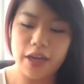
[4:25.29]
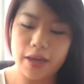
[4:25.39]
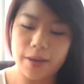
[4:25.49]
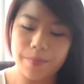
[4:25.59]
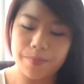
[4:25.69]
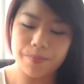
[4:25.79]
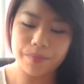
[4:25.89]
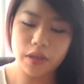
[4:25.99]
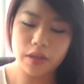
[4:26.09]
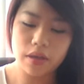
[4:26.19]

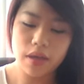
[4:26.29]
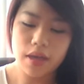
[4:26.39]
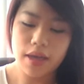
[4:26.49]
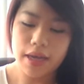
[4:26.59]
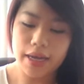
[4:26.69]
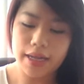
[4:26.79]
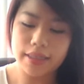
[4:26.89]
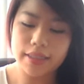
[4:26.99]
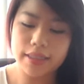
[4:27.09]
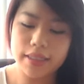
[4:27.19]

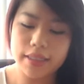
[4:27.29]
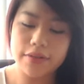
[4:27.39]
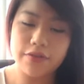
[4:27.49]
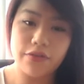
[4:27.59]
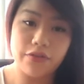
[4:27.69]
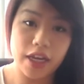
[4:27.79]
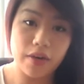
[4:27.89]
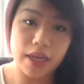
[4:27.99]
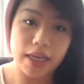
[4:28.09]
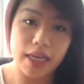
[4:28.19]
and this is in
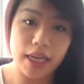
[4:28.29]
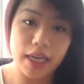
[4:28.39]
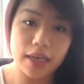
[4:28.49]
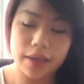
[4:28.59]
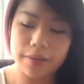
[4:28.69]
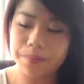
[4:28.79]
Fairy Cake.